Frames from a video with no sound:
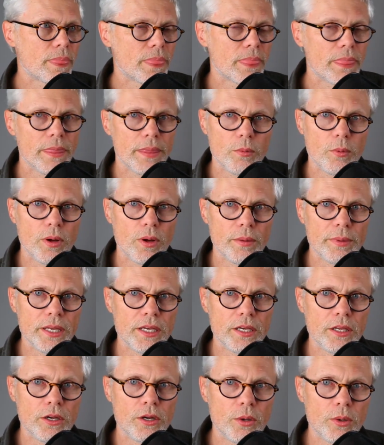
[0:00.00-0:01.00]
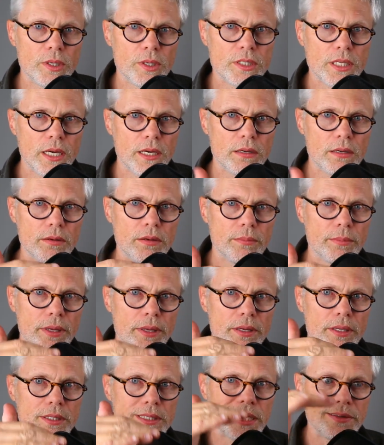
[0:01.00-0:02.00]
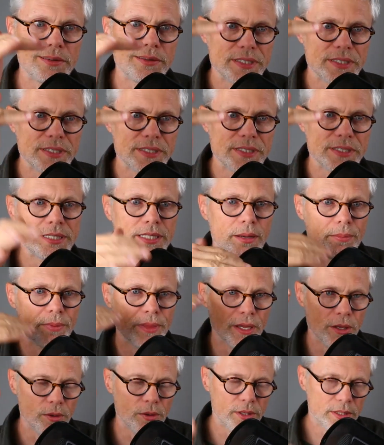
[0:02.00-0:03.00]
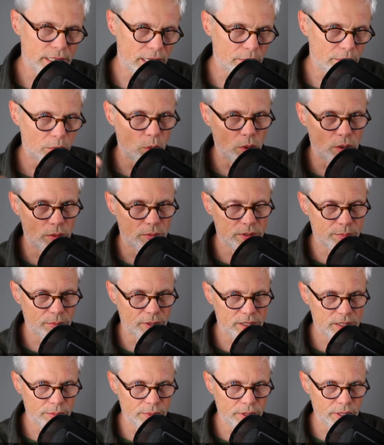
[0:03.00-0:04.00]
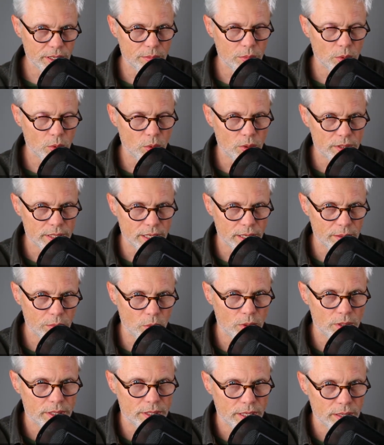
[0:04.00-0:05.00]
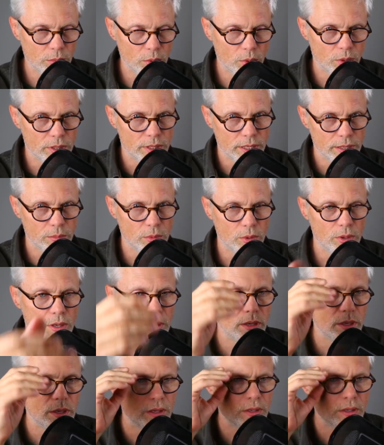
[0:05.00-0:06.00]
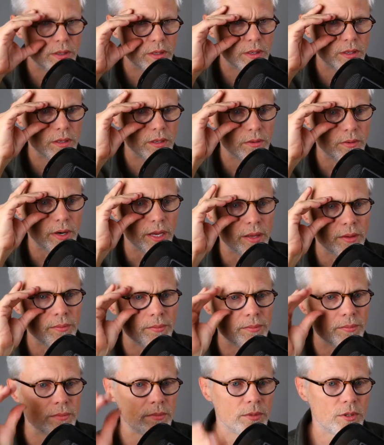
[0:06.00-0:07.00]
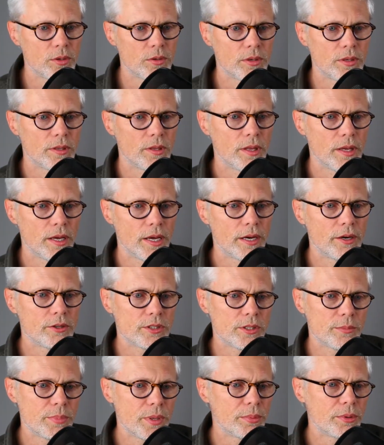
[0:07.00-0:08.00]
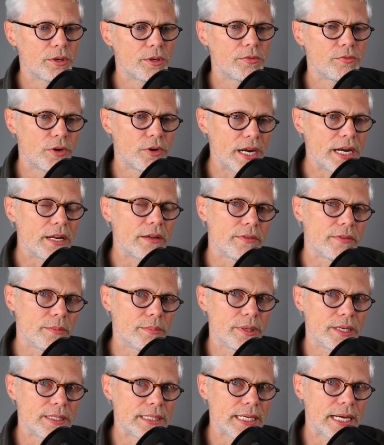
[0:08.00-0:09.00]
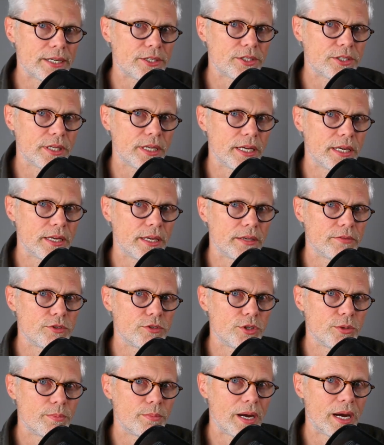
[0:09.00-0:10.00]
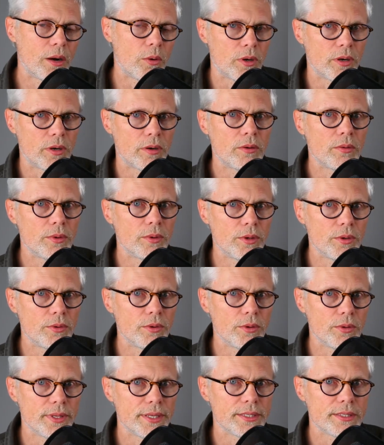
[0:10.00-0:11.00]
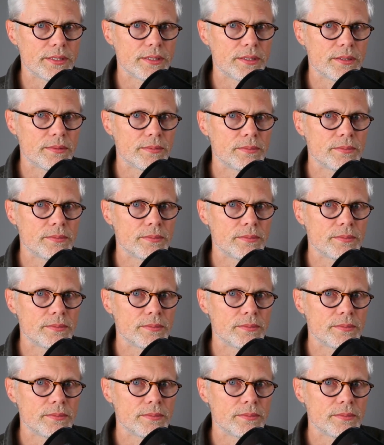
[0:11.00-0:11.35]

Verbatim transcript: Yeah, well, I mean, you know, it's kind of it may, it's kind of a step by step thing. You can take more responsibility, more, take more, take more, take more, right? Don't I don't know, some people are afraid of it, but it's actually it gives you power when you do this.